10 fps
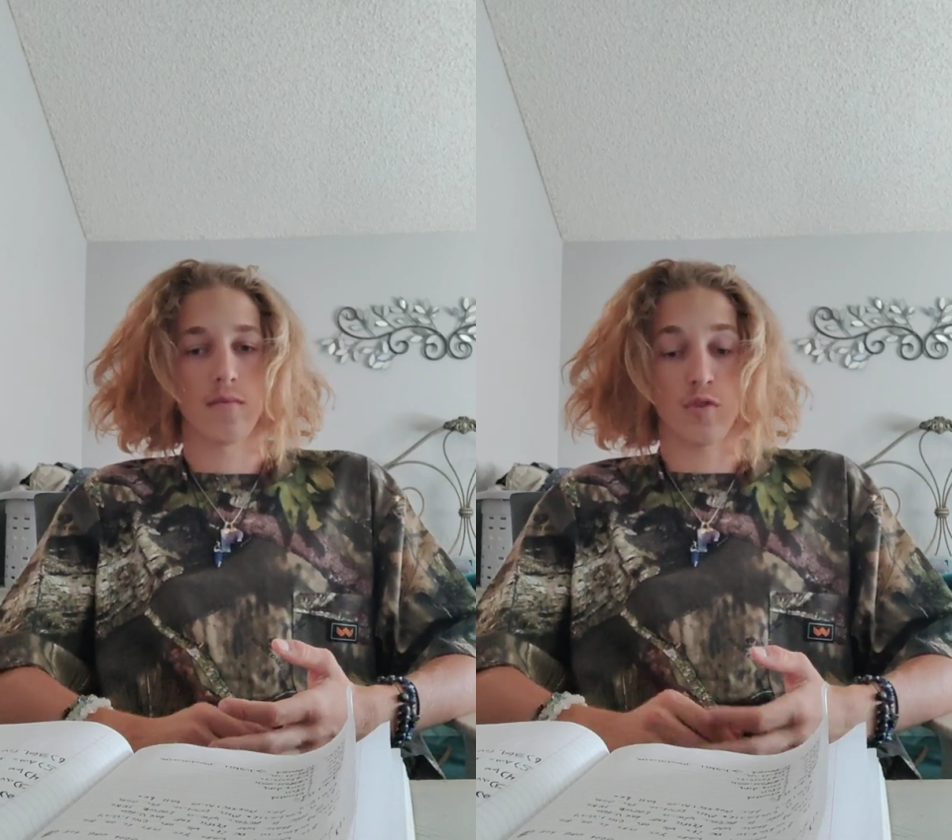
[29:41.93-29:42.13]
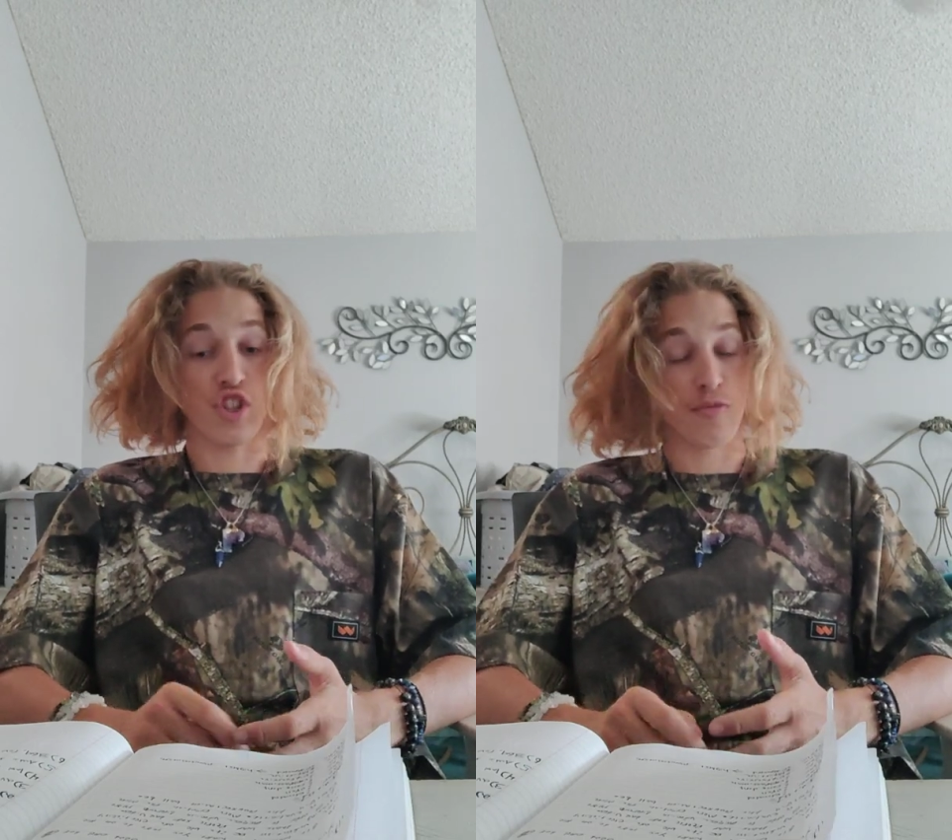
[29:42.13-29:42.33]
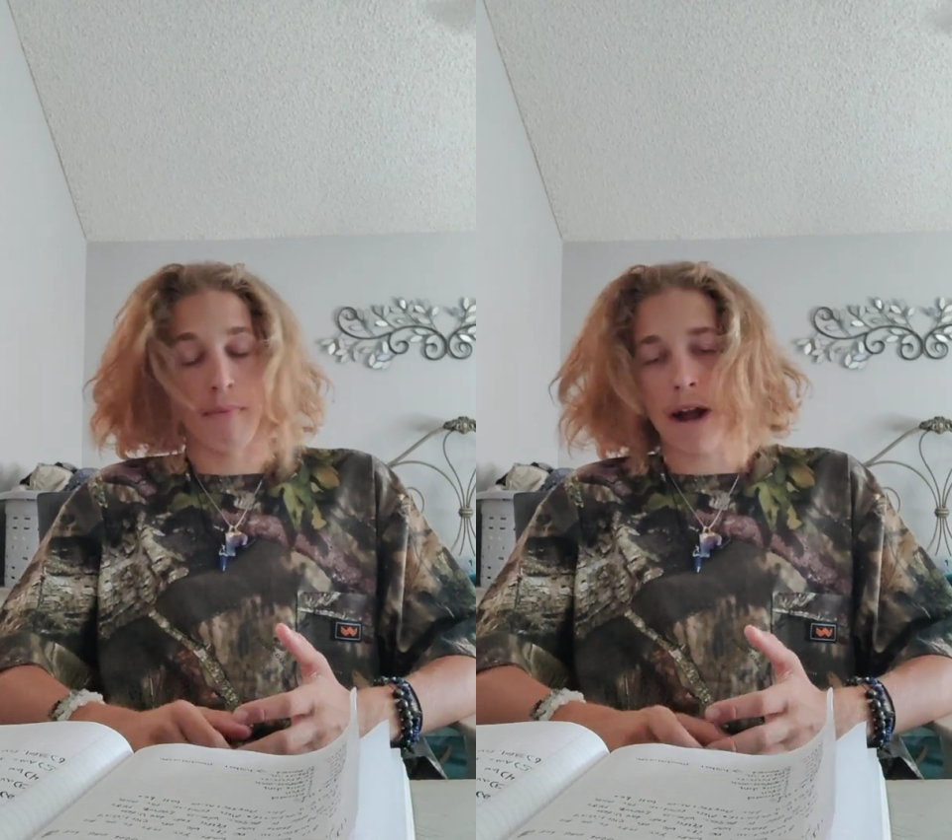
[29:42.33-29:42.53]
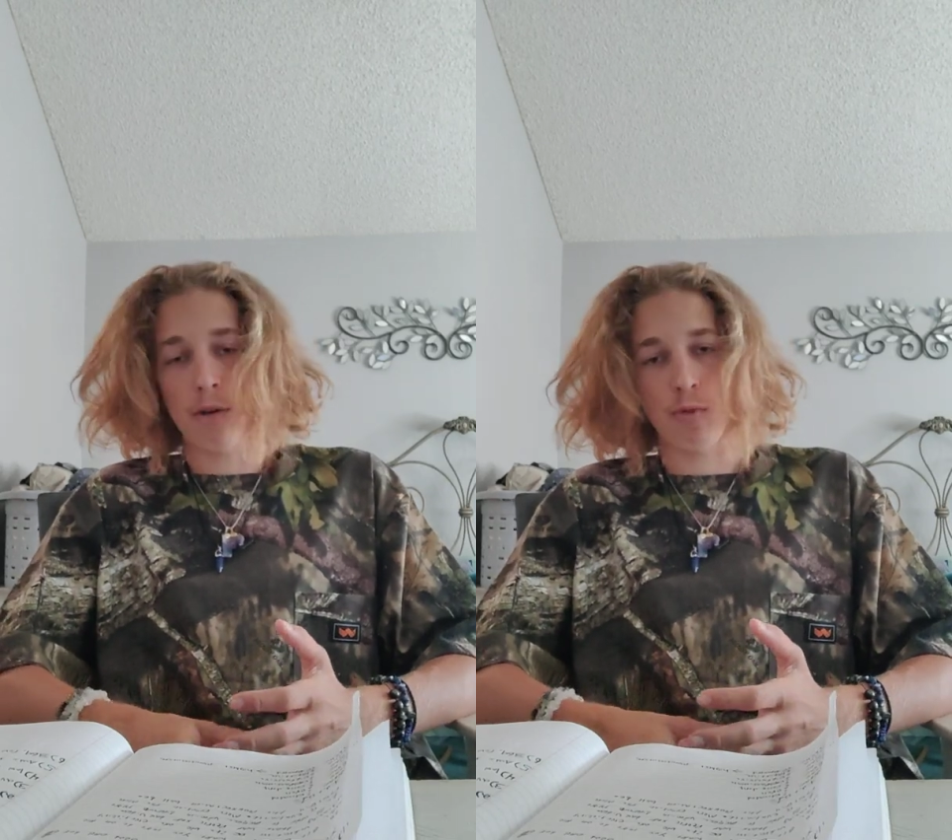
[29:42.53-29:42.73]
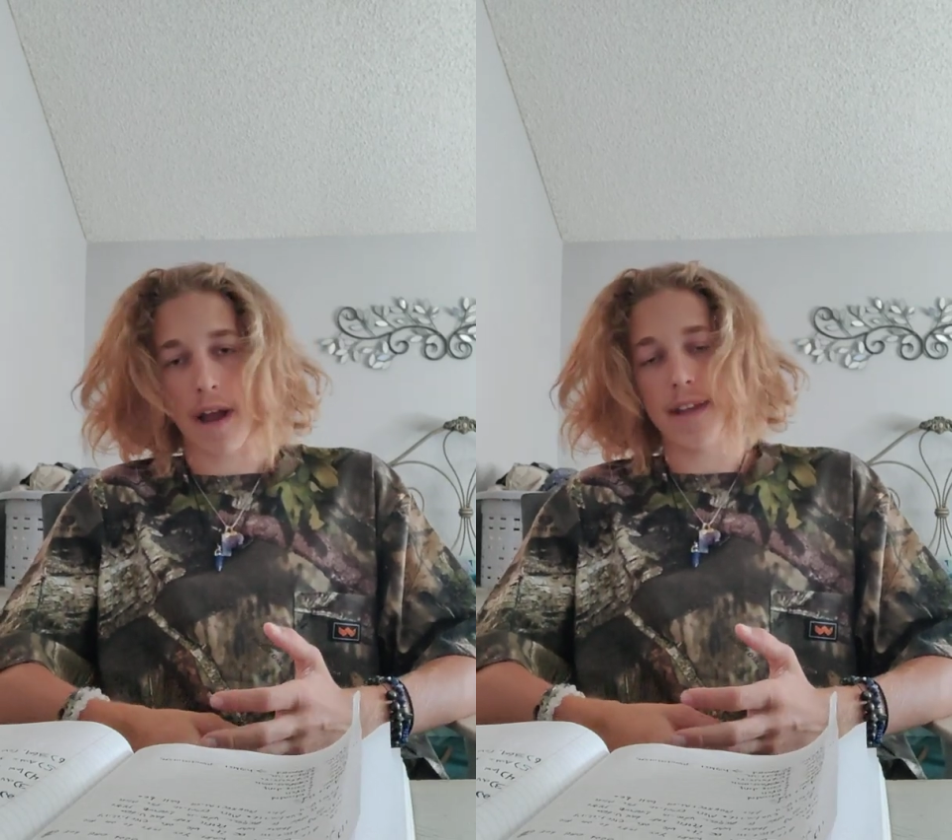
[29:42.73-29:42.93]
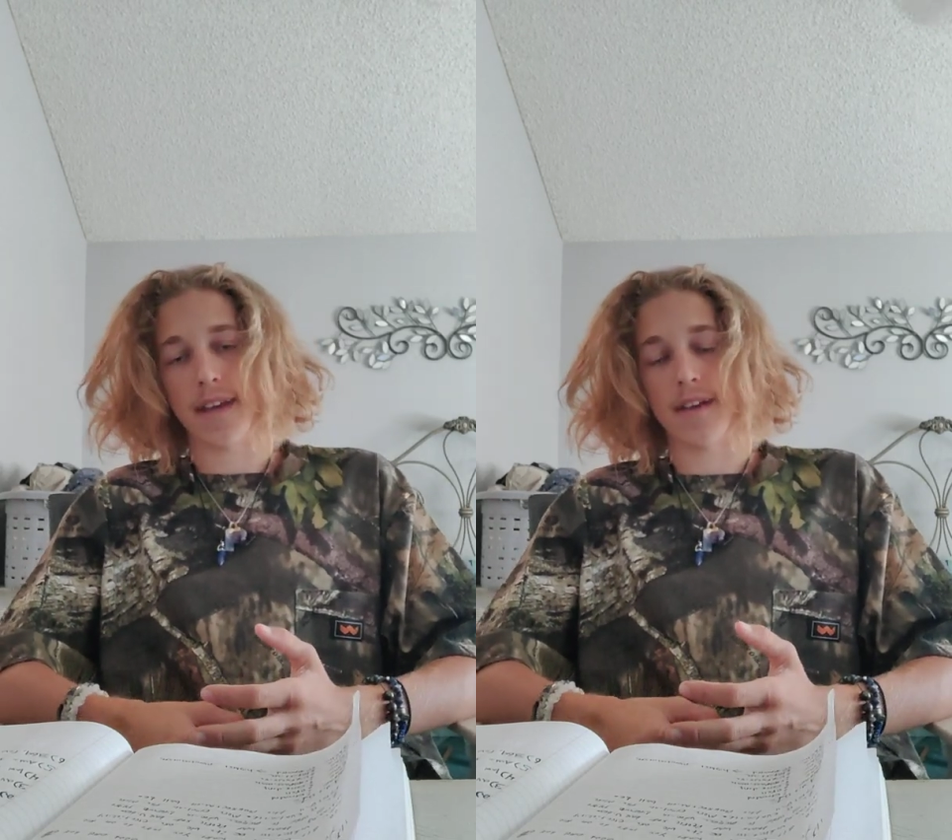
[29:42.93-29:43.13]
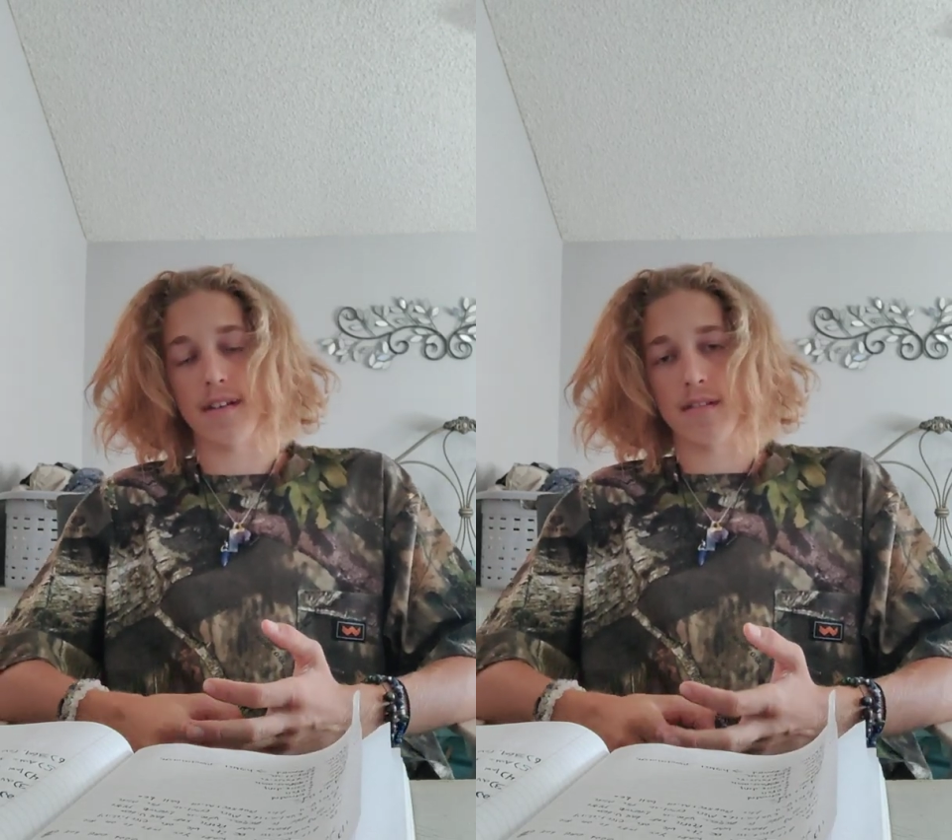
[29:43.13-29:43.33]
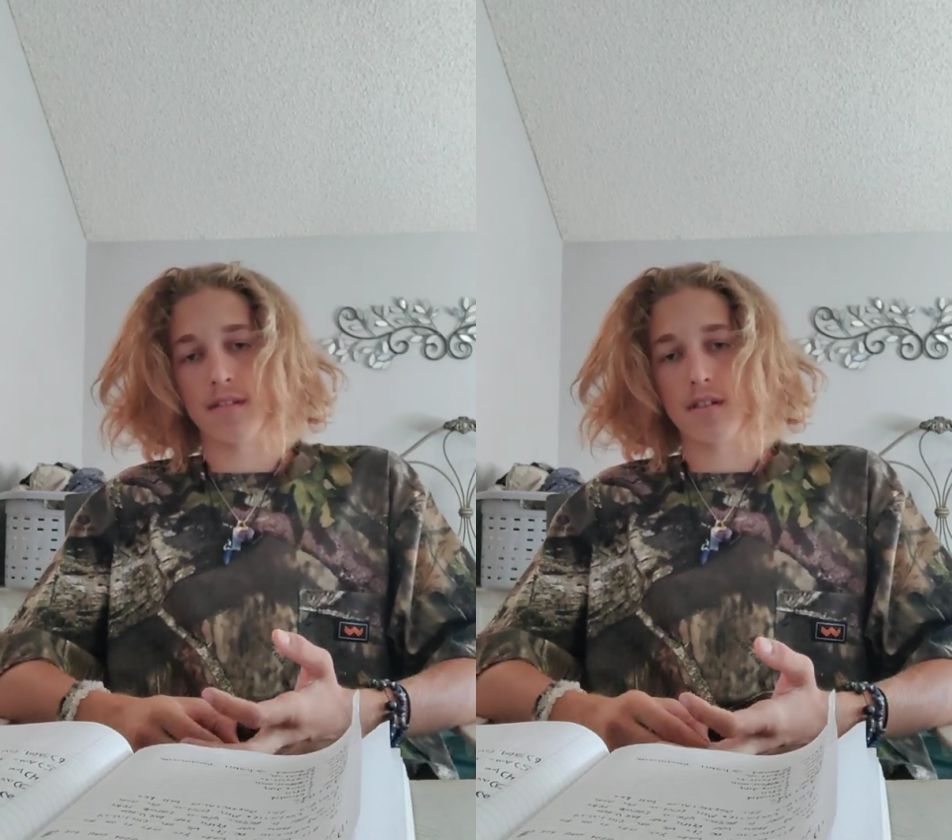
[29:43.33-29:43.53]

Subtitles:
just by writing it,